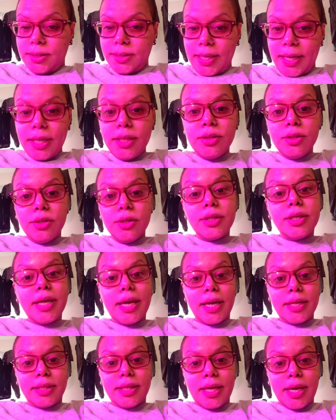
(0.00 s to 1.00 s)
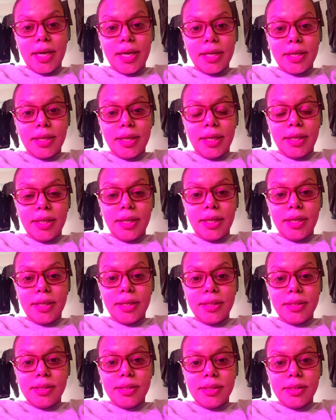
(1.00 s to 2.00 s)
they look at that
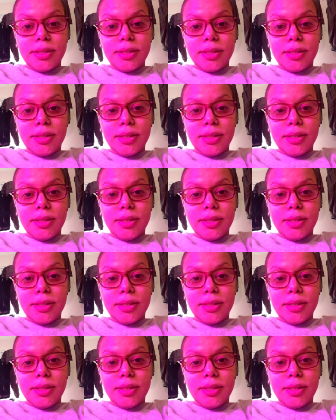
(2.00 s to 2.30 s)
and